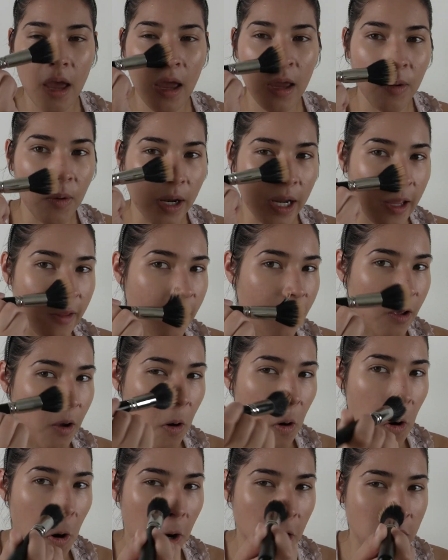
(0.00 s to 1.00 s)
You want to get the
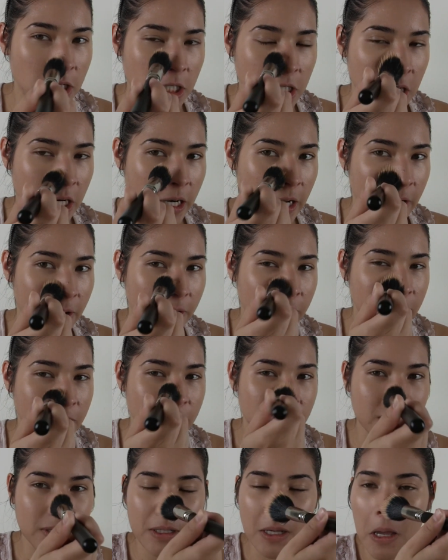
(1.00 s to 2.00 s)
corners of your
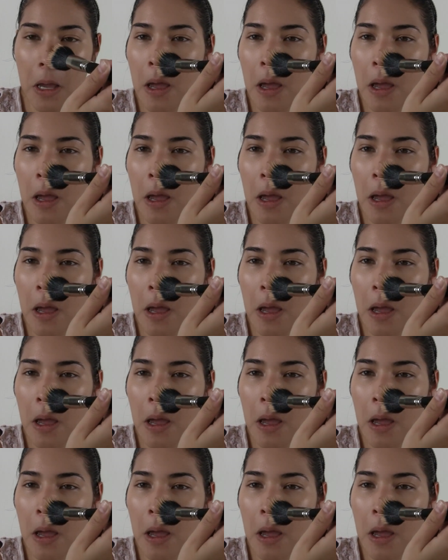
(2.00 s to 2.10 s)
nose,